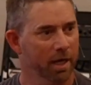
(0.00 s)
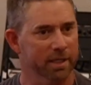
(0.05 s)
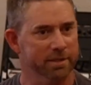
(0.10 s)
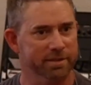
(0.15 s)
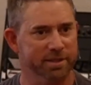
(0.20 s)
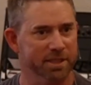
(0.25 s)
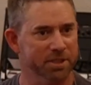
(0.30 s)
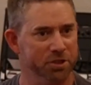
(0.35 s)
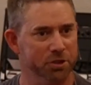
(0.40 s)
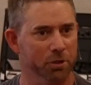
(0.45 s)
I
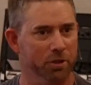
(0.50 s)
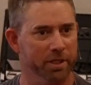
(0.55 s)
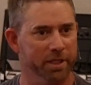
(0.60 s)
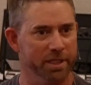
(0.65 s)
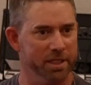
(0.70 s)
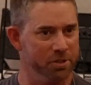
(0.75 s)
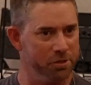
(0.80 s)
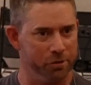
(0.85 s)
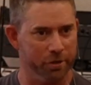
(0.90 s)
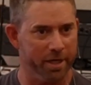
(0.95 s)
sent you on an
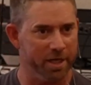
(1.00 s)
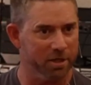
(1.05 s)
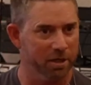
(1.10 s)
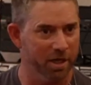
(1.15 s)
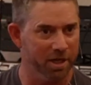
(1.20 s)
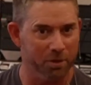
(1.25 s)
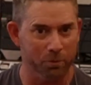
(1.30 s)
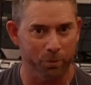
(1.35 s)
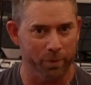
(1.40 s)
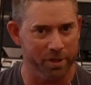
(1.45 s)
Easter egg
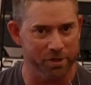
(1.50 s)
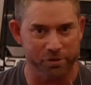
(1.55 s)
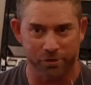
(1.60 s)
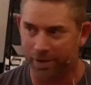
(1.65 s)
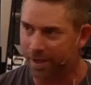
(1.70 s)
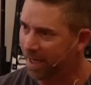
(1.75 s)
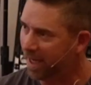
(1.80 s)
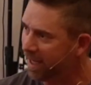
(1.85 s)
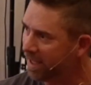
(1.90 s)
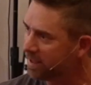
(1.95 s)
hunt. Where's your
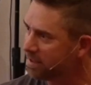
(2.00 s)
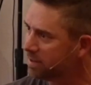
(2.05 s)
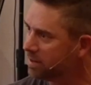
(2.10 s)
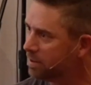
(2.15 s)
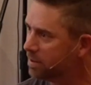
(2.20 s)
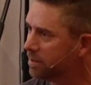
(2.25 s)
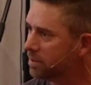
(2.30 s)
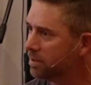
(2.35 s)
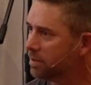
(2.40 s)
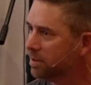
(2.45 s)

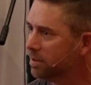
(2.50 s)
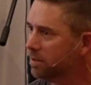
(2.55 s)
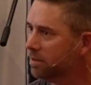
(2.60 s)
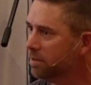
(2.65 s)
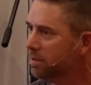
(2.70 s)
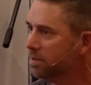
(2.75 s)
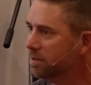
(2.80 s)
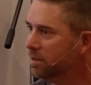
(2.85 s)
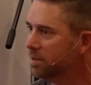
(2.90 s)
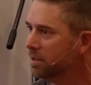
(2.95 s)
eggs?
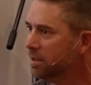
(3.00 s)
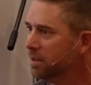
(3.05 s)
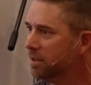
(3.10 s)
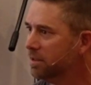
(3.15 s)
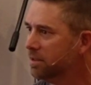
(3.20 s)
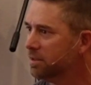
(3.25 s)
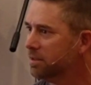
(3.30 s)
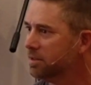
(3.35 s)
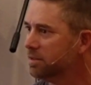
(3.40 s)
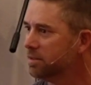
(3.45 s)

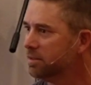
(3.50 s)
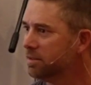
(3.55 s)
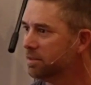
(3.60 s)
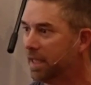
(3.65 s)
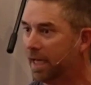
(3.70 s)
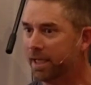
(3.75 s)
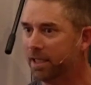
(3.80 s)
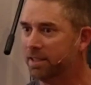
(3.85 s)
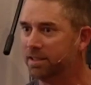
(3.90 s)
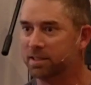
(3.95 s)

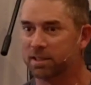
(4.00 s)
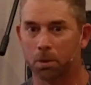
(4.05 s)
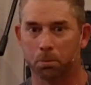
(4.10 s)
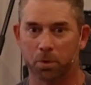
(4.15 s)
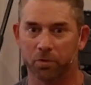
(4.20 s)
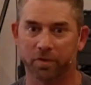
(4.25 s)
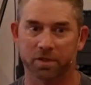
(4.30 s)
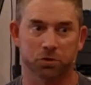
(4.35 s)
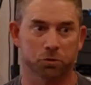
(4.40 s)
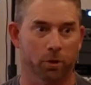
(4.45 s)
Sadly, some
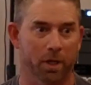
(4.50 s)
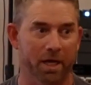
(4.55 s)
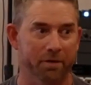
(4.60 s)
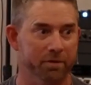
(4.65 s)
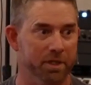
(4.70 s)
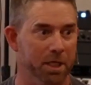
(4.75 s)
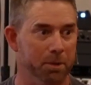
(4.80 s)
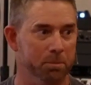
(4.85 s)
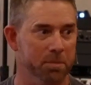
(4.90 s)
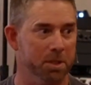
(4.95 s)
of us will have
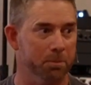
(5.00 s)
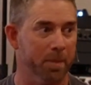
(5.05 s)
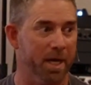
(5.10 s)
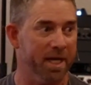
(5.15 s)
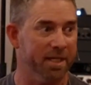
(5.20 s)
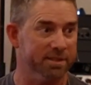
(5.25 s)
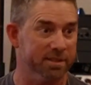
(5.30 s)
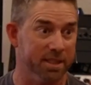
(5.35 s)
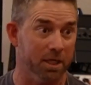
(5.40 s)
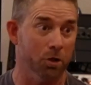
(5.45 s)
an empty
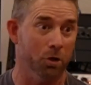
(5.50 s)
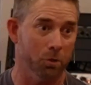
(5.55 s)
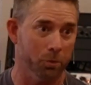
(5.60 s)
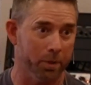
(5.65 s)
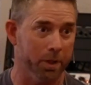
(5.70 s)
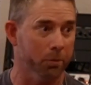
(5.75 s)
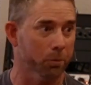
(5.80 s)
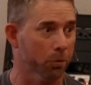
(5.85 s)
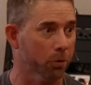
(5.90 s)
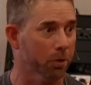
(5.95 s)
basket. Oh,
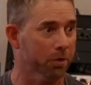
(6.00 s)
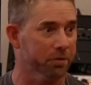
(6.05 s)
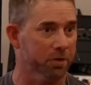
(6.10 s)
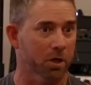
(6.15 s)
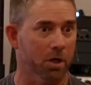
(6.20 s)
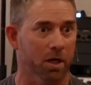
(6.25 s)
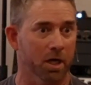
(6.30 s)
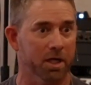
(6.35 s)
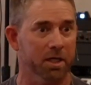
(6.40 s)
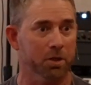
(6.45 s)
we were on the
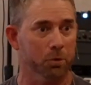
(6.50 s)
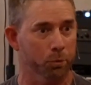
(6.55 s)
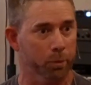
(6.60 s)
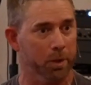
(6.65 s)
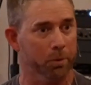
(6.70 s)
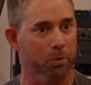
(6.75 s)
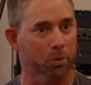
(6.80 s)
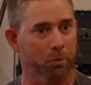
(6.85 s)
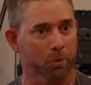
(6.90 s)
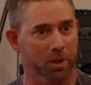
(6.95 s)
hunt and we
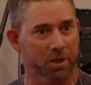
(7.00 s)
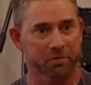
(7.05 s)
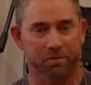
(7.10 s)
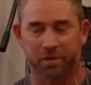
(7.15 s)
were one of